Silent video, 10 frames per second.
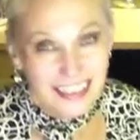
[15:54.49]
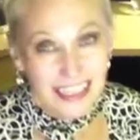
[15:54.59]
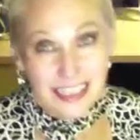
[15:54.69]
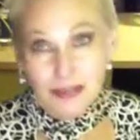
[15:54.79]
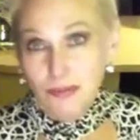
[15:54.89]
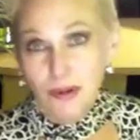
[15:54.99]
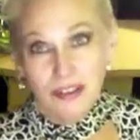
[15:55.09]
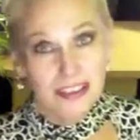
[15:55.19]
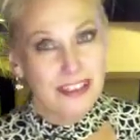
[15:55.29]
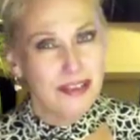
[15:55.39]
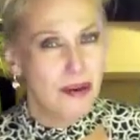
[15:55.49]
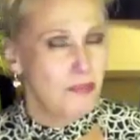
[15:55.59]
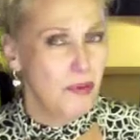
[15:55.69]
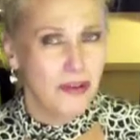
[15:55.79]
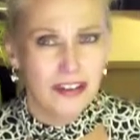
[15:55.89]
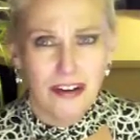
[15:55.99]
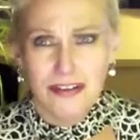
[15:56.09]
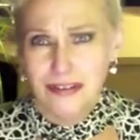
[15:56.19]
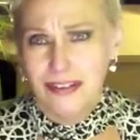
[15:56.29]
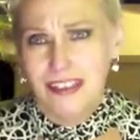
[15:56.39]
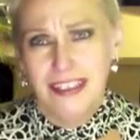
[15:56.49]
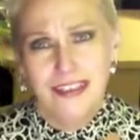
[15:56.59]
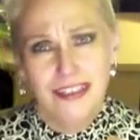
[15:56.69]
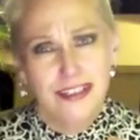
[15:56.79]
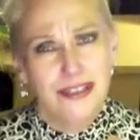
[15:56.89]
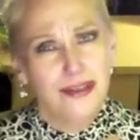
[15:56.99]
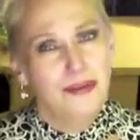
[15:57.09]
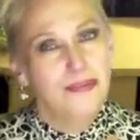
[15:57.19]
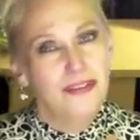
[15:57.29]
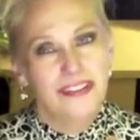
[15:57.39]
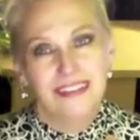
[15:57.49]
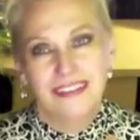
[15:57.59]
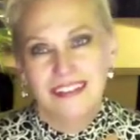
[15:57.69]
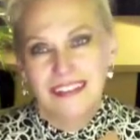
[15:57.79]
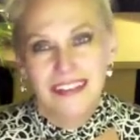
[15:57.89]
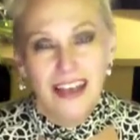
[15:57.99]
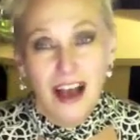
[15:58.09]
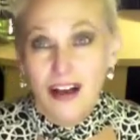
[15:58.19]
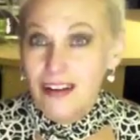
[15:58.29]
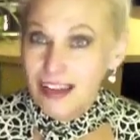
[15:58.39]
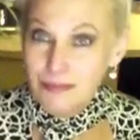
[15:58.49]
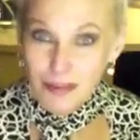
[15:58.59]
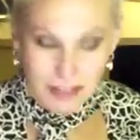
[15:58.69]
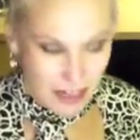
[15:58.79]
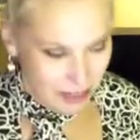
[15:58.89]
It's important. It's so important. Our circulation is so important. Okay, moving